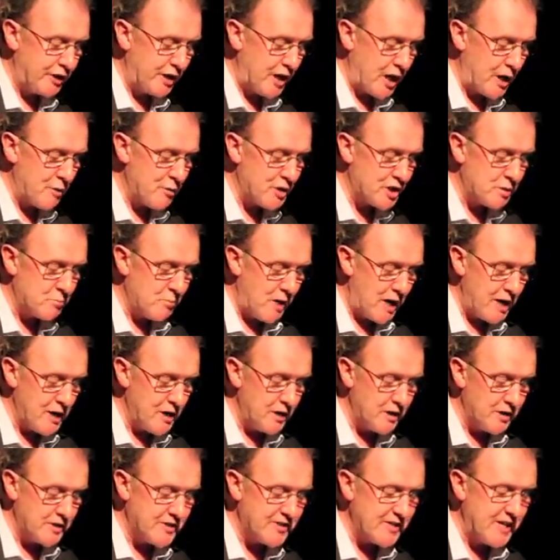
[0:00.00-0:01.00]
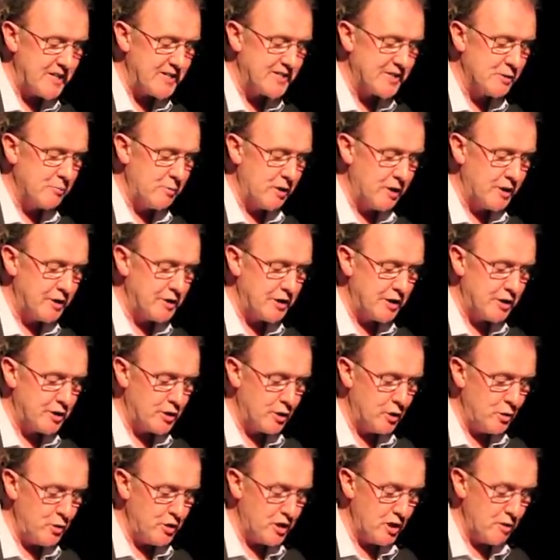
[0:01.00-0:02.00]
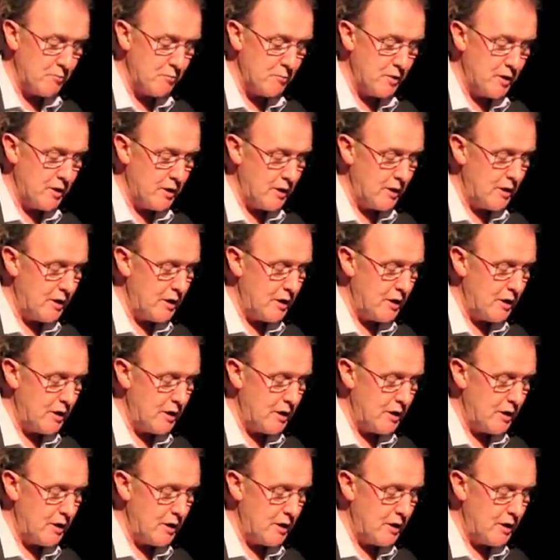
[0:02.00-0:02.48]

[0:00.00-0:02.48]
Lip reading: of the Irish mind and sensibility to them